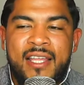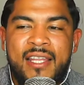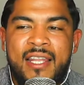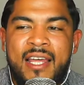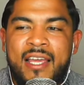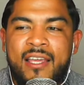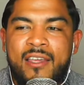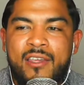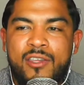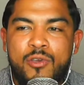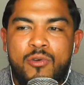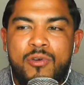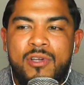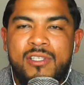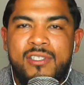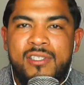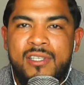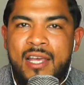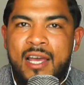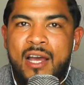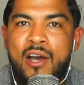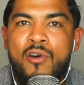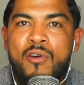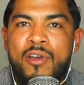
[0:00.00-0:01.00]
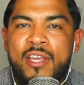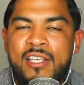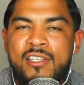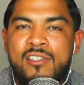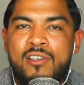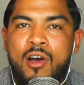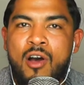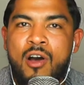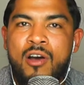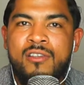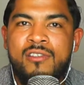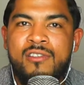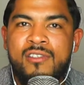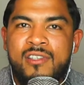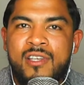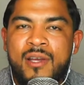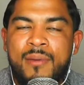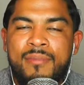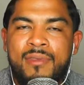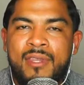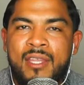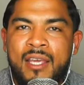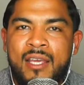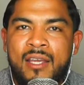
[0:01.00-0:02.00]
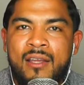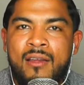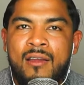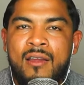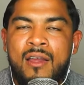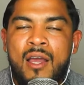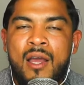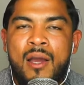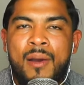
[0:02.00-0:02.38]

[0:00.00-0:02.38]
Like you could tell he's on something,